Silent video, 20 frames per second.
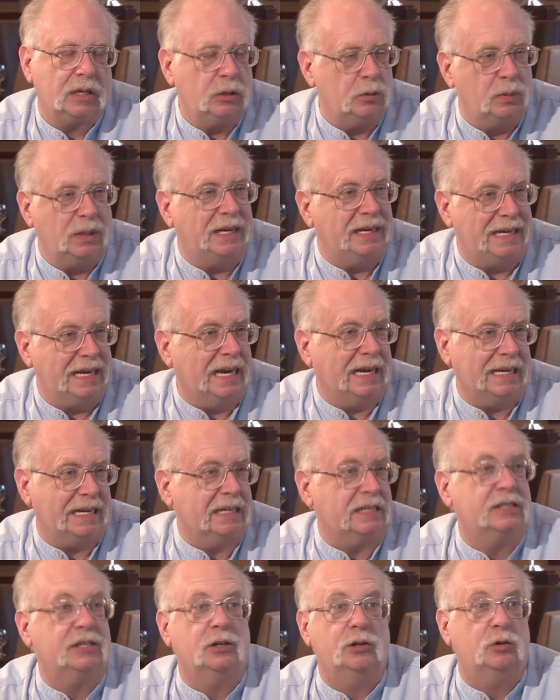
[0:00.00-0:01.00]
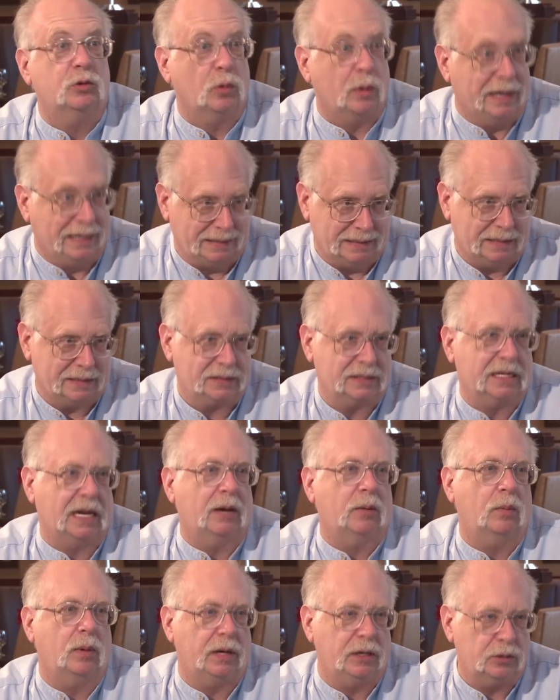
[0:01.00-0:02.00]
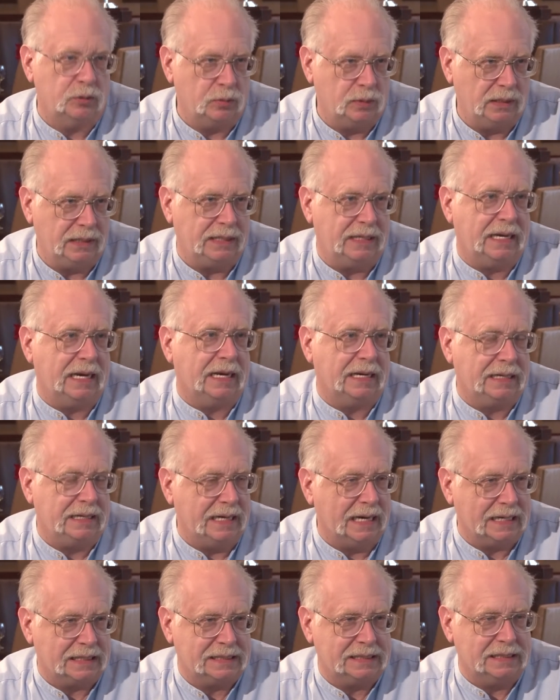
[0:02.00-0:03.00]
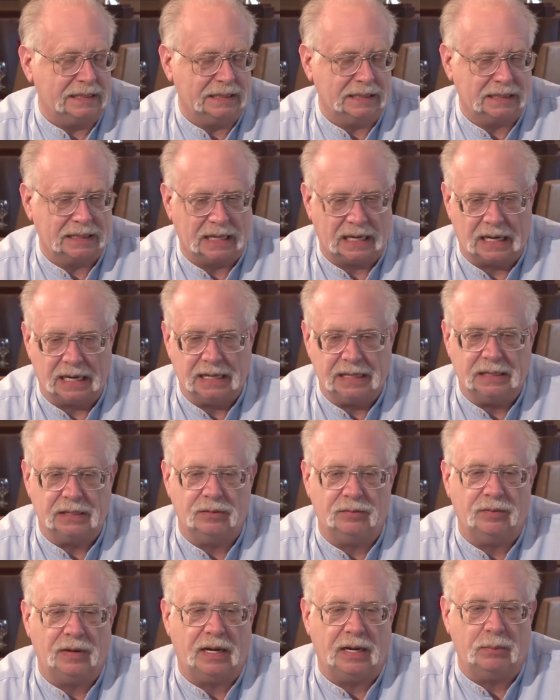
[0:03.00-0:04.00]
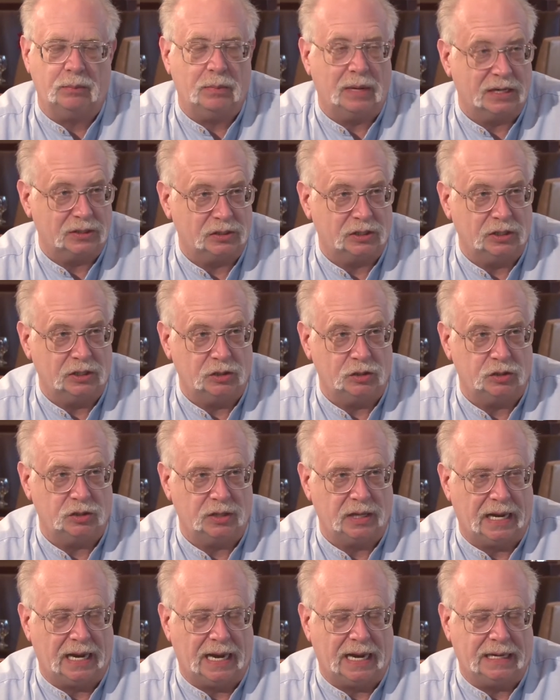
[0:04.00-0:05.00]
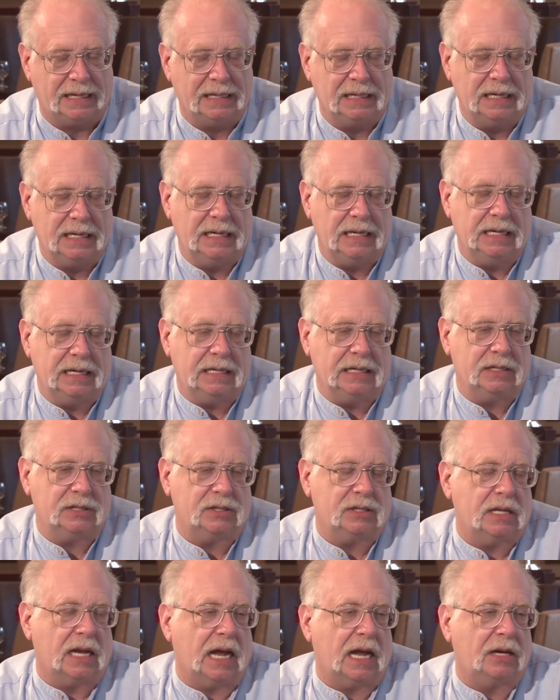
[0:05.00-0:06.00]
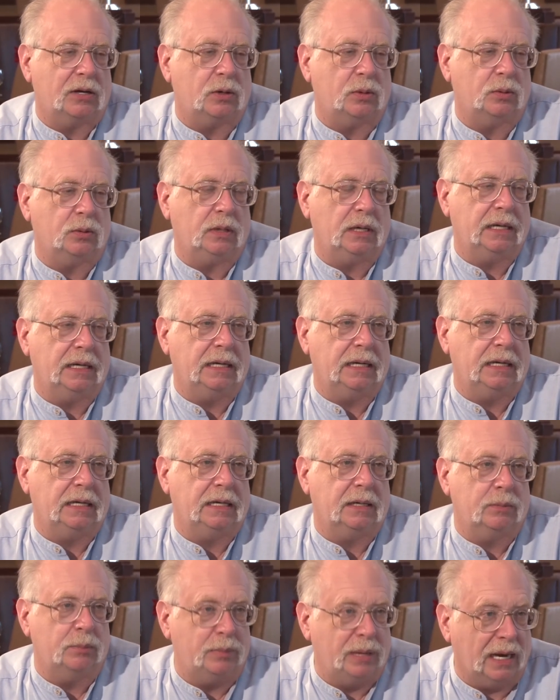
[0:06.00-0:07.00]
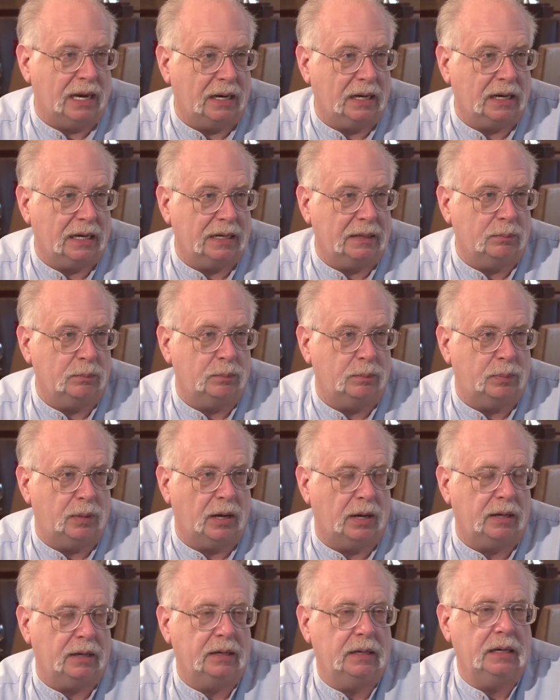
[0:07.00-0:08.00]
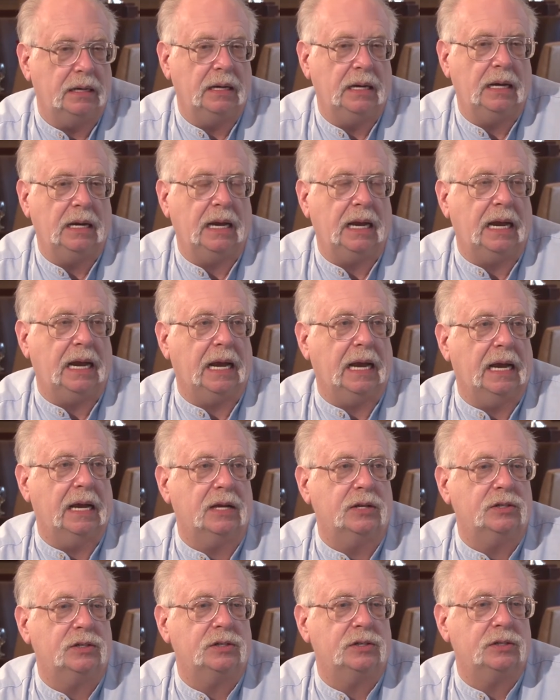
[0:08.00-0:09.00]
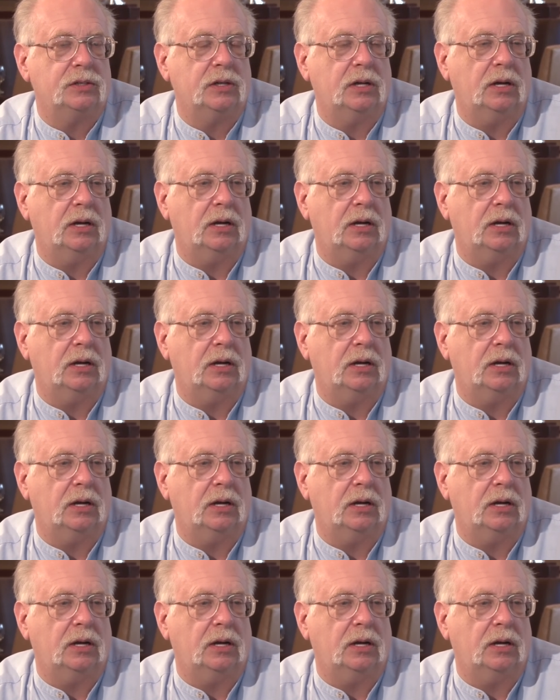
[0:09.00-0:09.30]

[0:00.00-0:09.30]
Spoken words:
really can't get to greatness that way. You really can't get to the kind of a message that is not only compelling but has